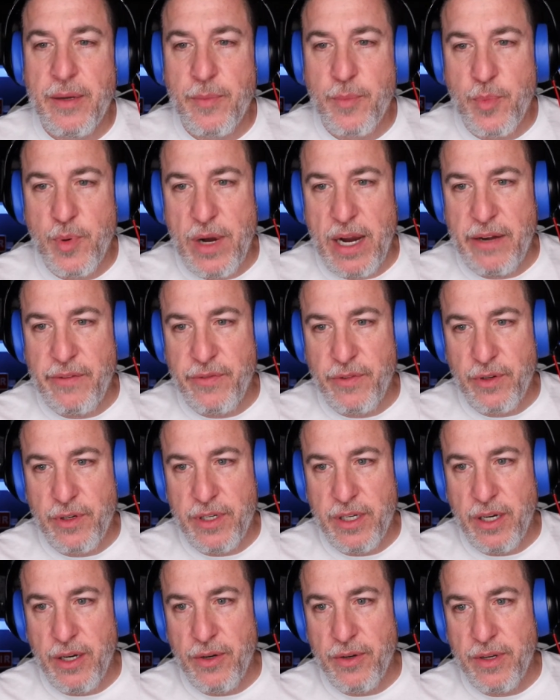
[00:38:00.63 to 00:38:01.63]
Prideful
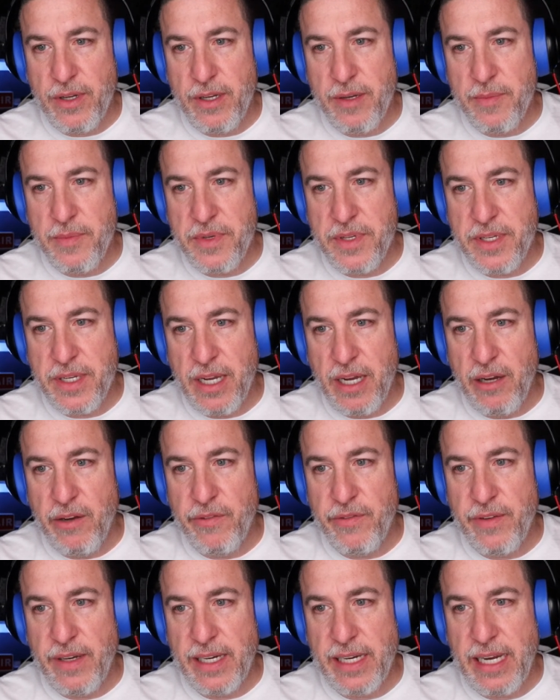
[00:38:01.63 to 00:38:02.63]
Goat
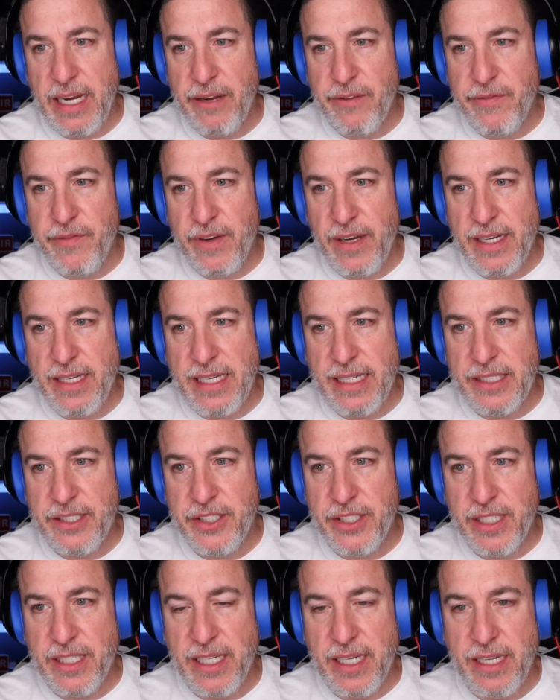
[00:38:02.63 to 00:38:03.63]
himself. I can't find that
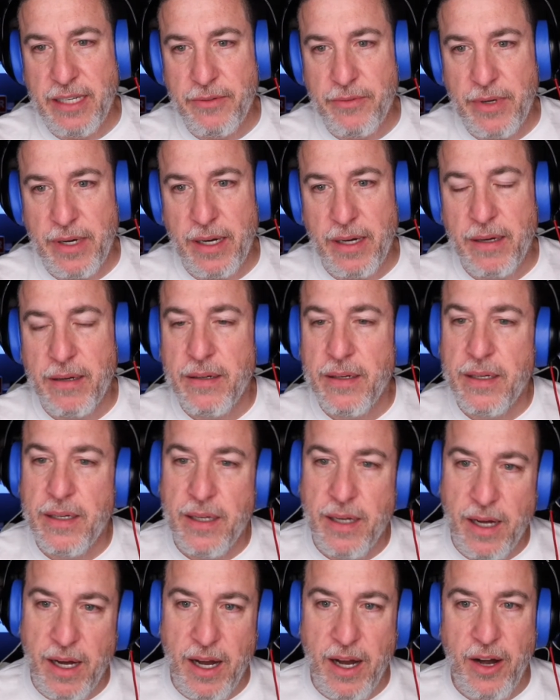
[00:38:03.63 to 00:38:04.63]
shit anywhere.
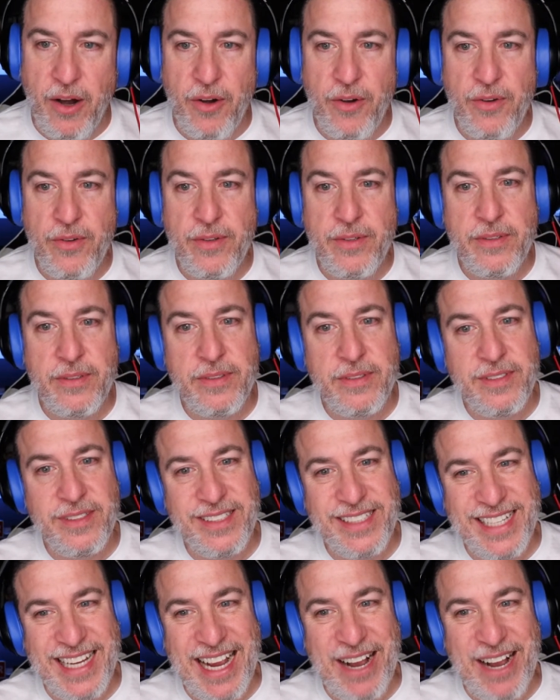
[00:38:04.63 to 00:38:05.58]
Oh, yeah.